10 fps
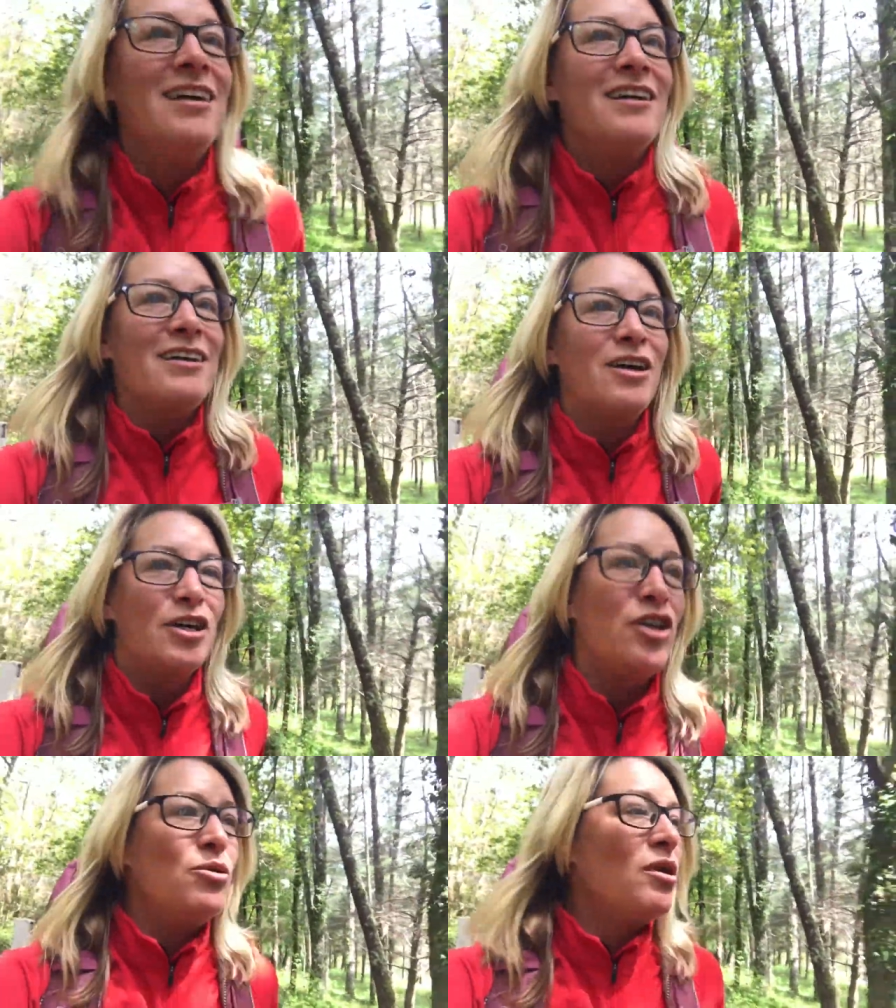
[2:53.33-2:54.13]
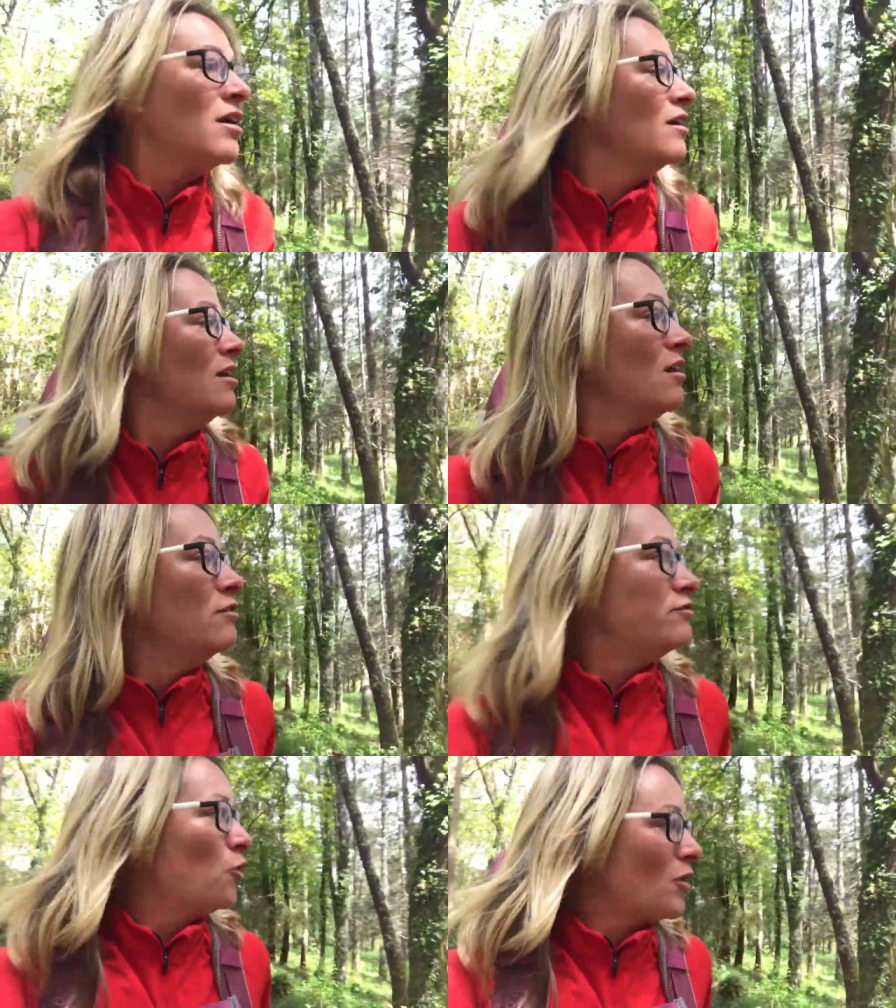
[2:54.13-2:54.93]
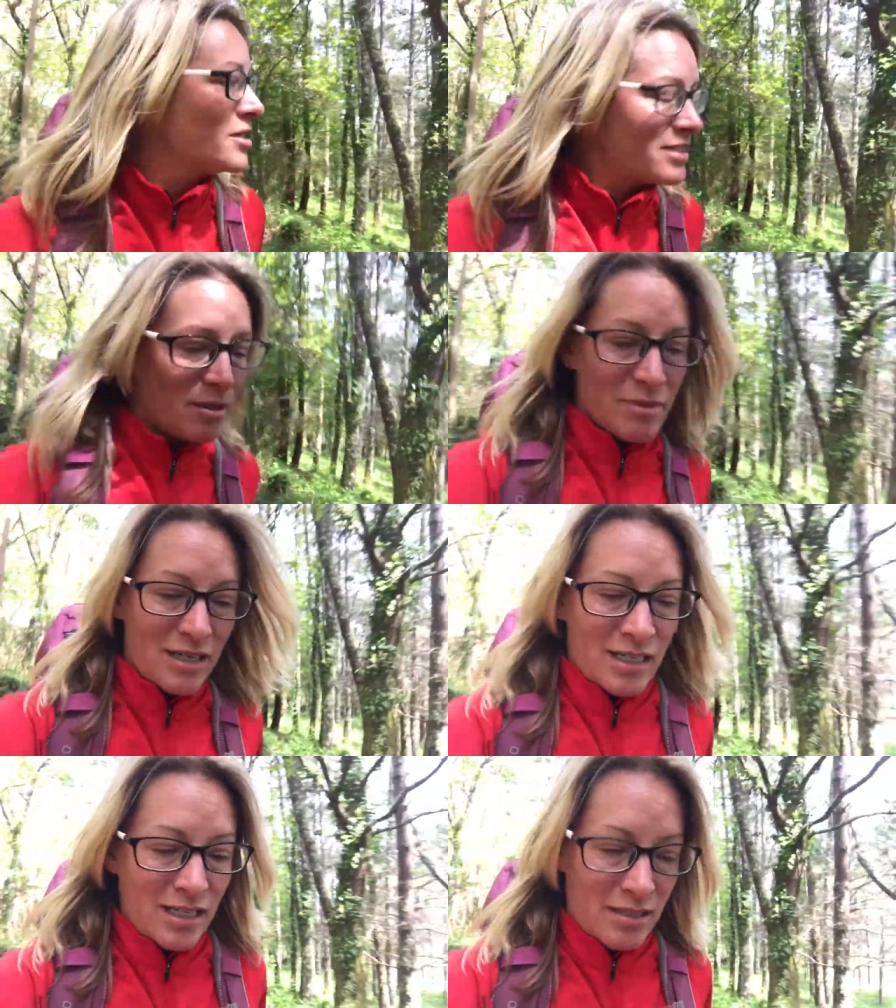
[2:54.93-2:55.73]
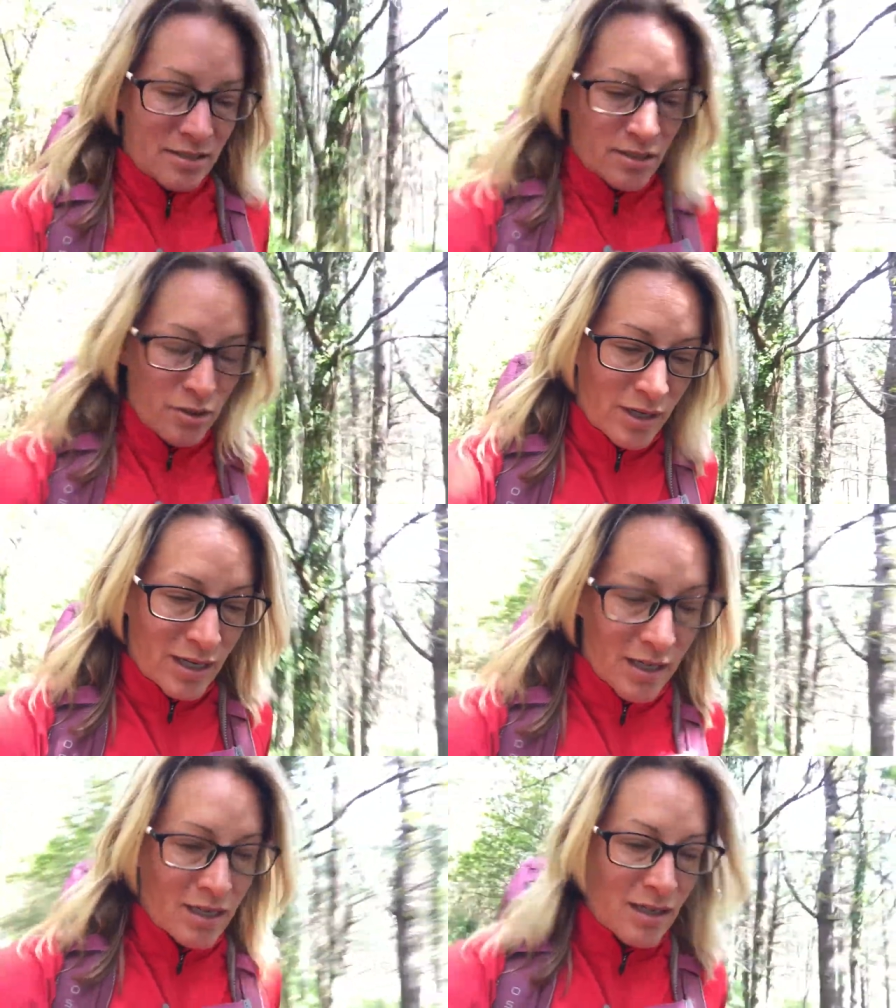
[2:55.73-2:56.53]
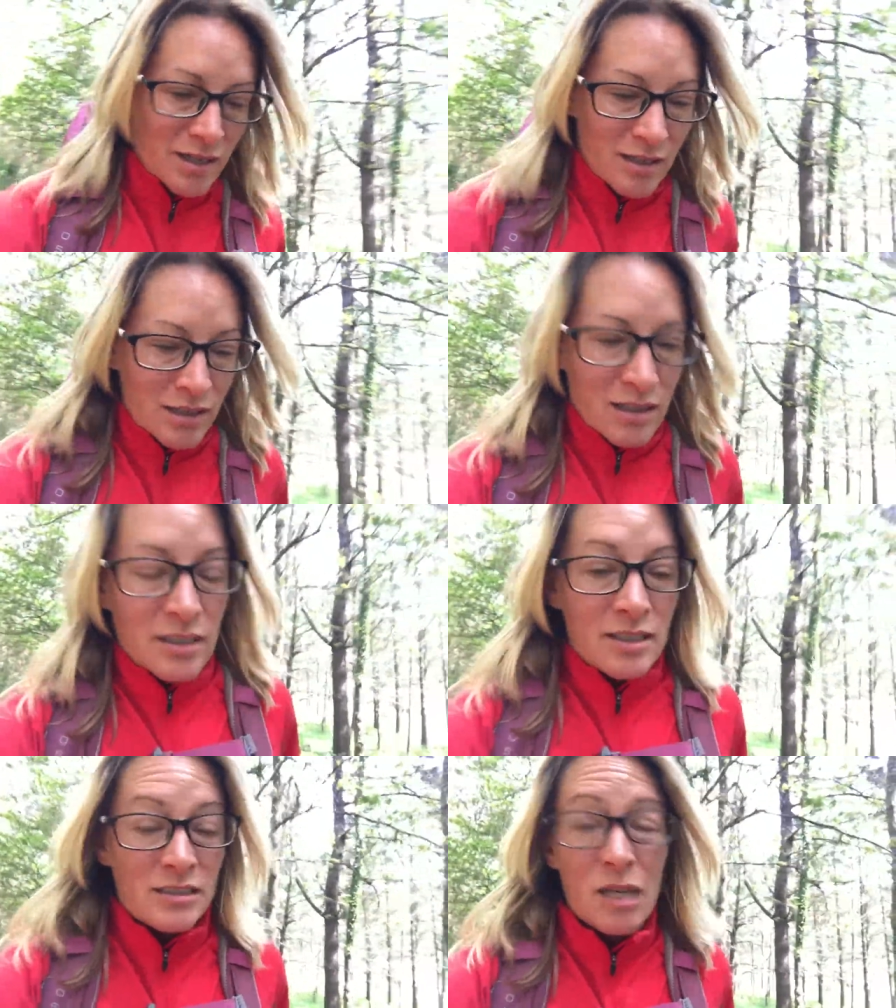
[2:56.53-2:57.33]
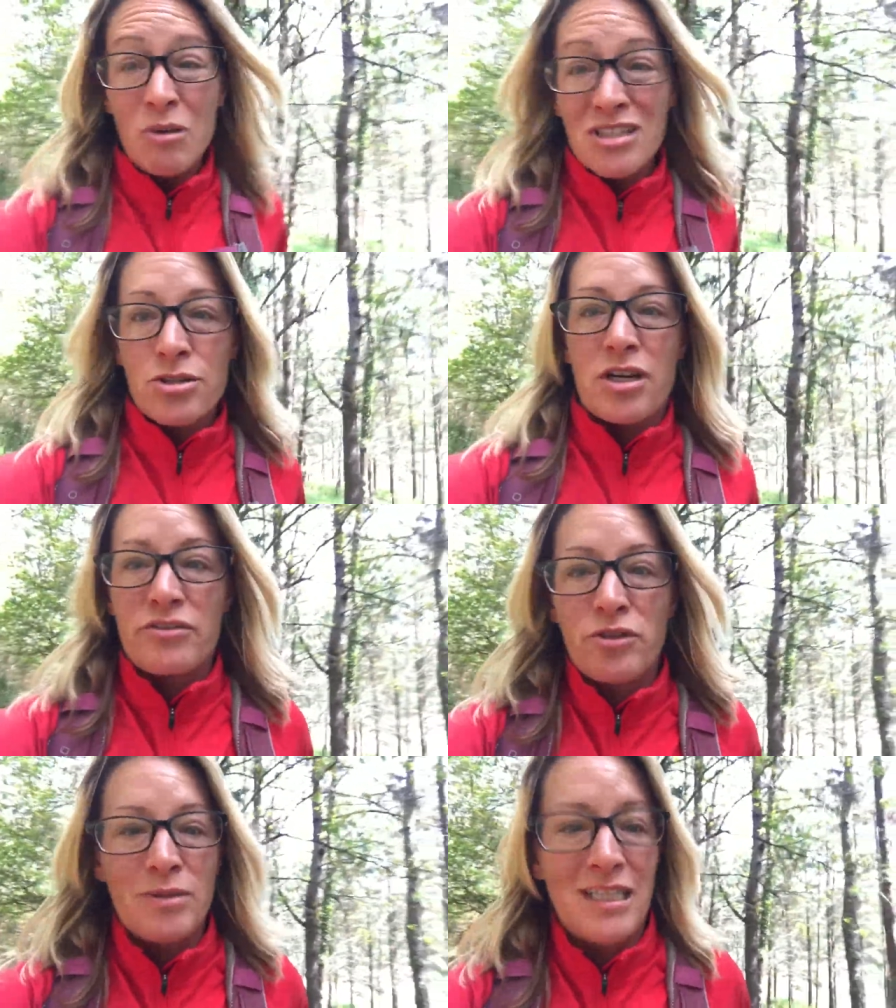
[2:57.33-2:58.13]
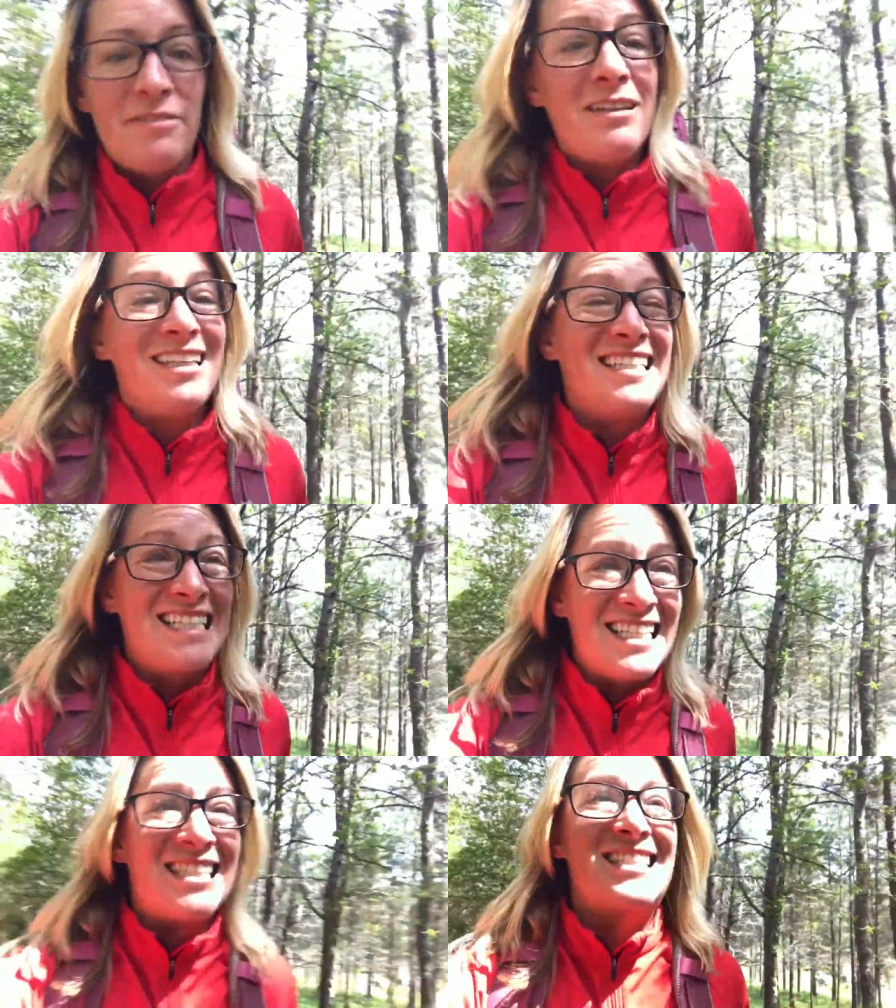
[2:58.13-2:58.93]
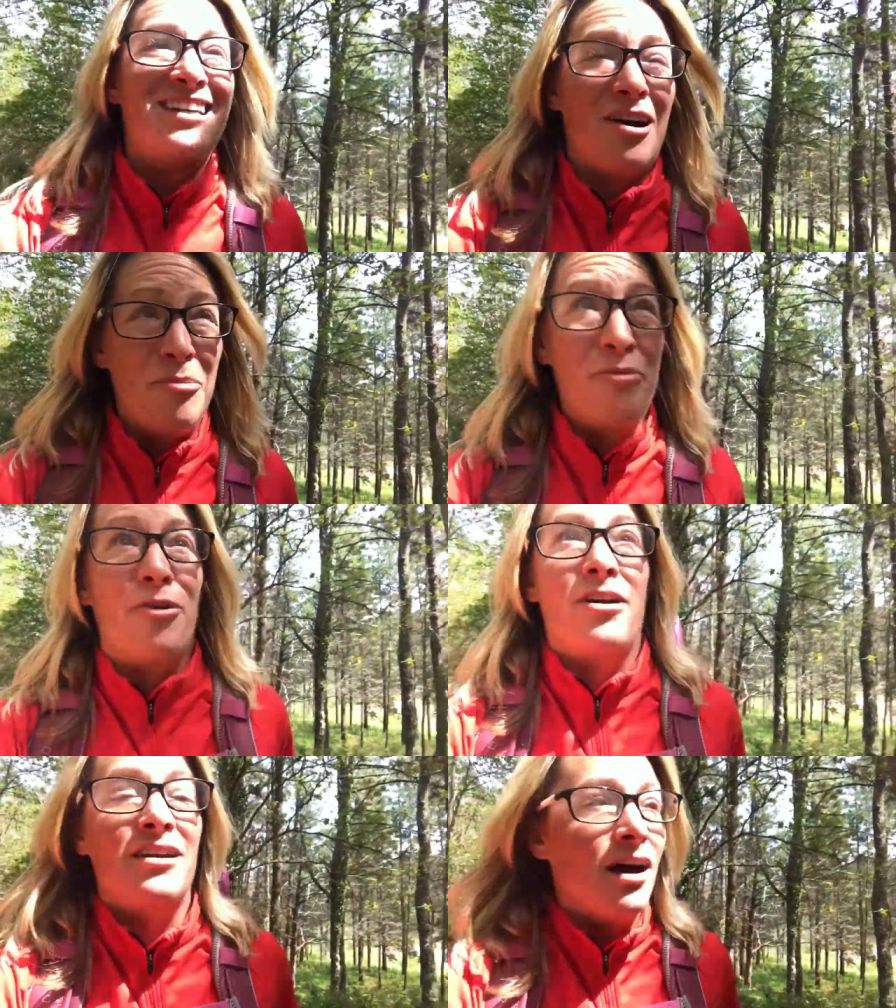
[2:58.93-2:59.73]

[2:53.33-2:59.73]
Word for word: You know, you force somebody into a somewhat stressful but definitely discomfort and